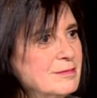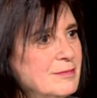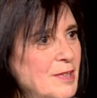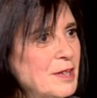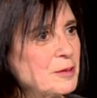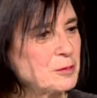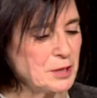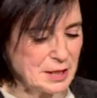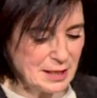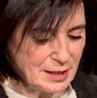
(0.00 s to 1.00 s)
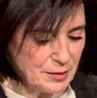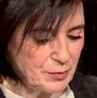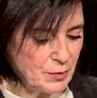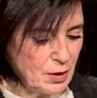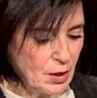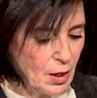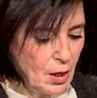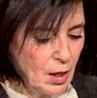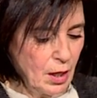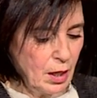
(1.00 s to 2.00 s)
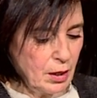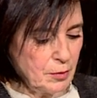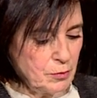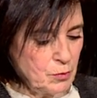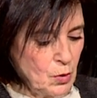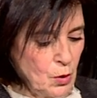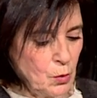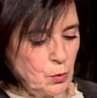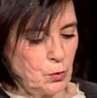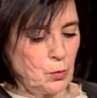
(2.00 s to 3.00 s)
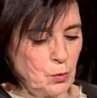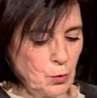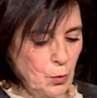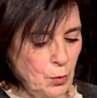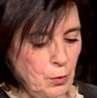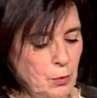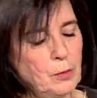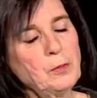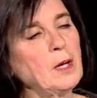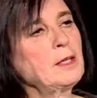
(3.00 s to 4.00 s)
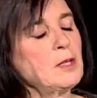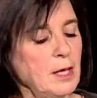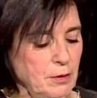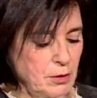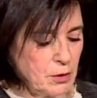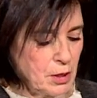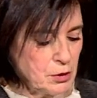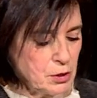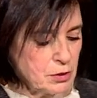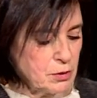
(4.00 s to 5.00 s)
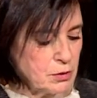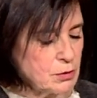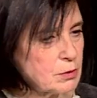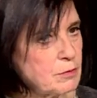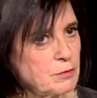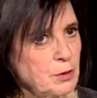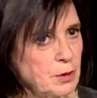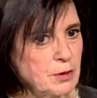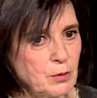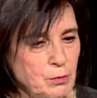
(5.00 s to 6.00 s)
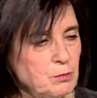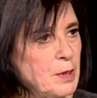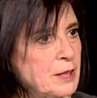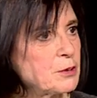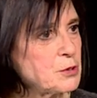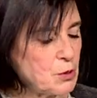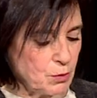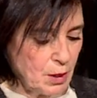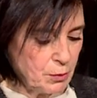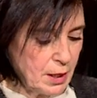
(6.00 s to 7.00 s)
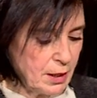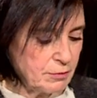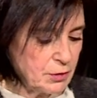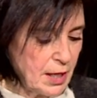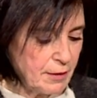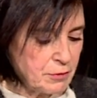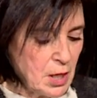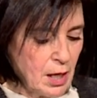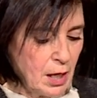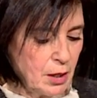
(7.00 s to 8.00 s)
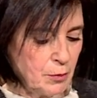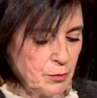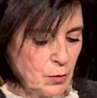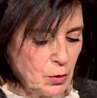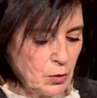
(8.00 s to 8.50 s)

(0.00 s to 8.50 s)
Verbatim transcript: Yeah, so. it did. Um, it, it, it just just sort of uh, in the minute or so that we have left. Um,